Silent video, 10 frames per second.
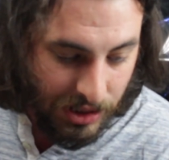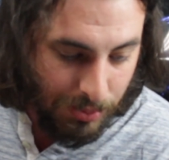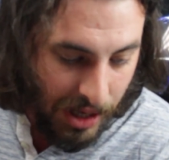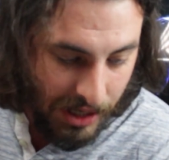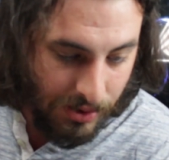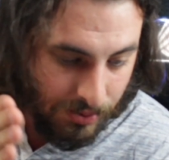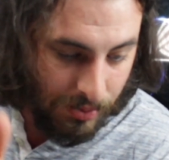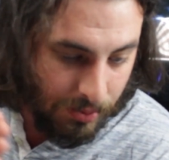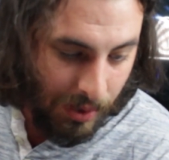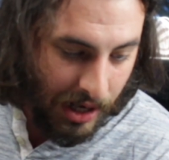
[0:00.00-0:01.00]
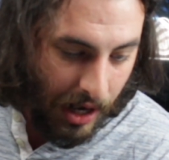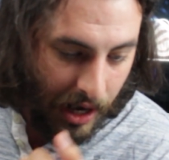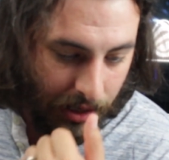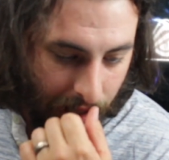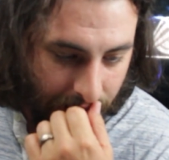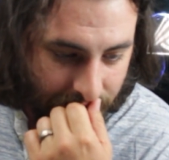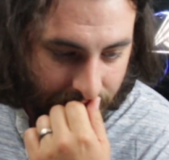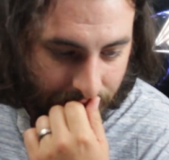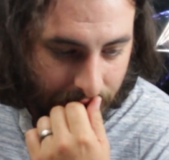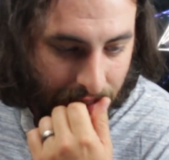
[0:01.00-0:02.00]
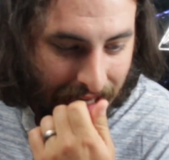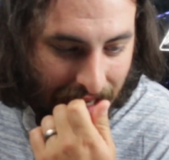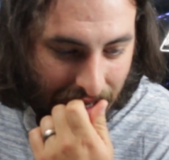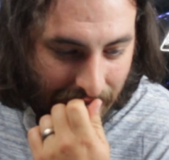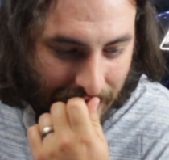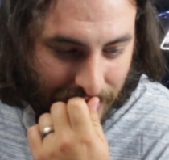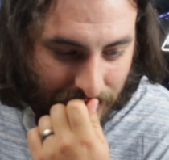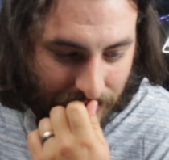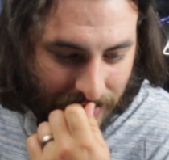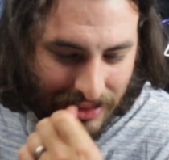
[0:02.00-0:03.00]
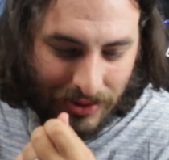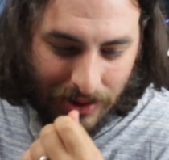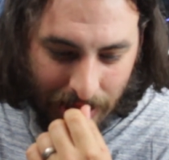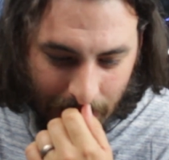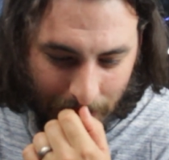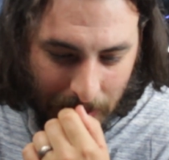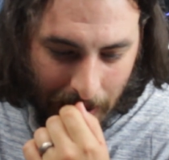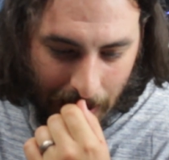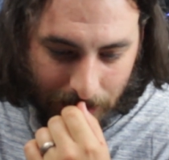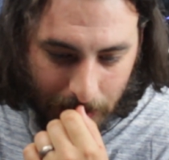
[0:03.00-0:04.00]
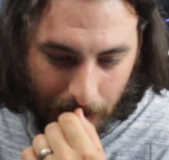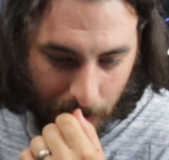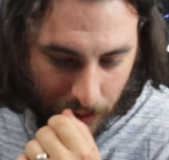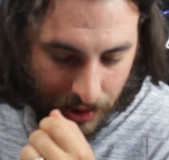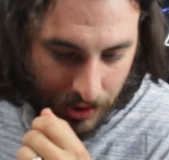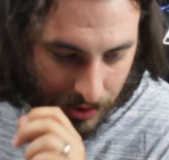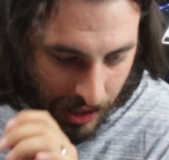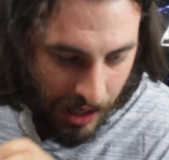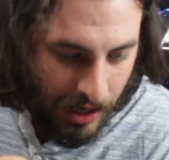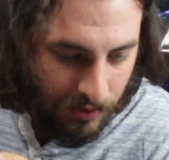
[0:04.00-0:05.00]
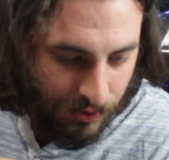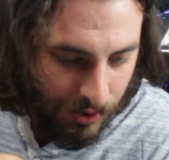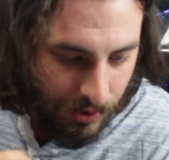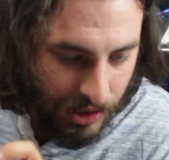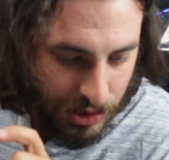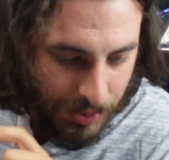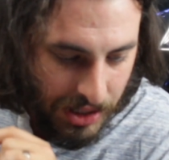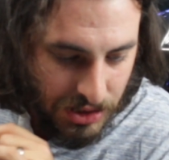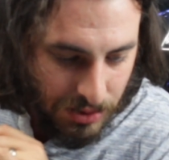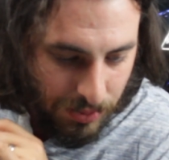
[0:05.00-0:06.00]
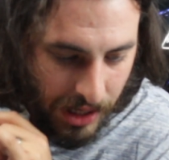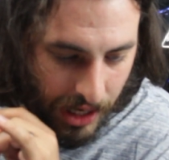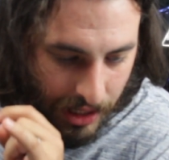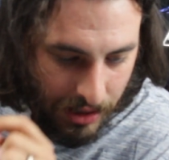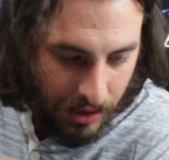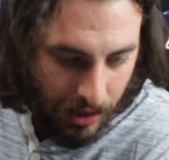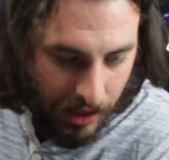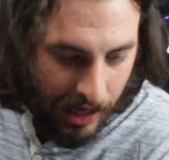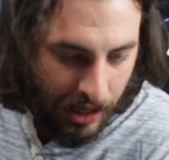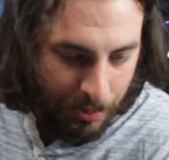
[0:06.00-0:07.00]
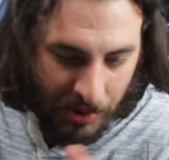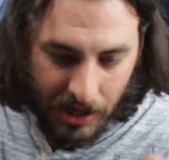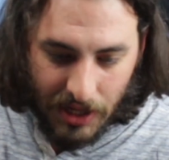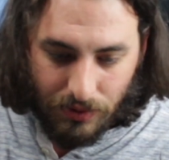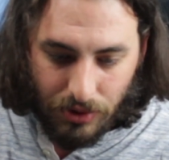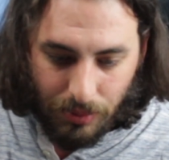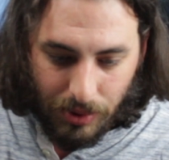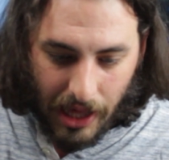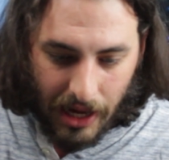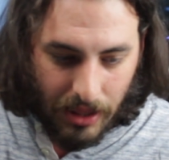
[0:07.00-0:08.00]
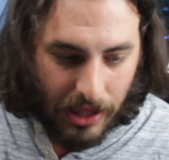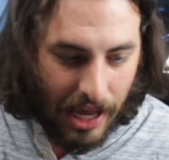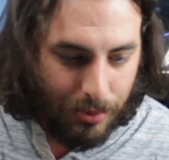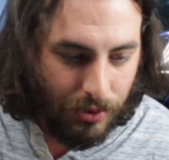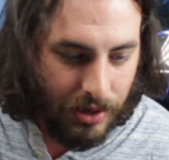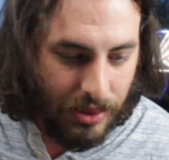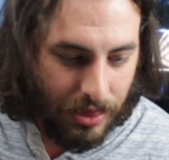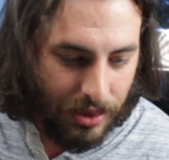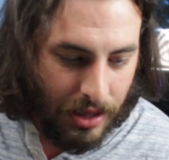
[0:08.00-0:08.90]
make my highlights here. So I think I'm going to have to go with the Ion Fury expansion pack, Medieval, the Black Labyrinth,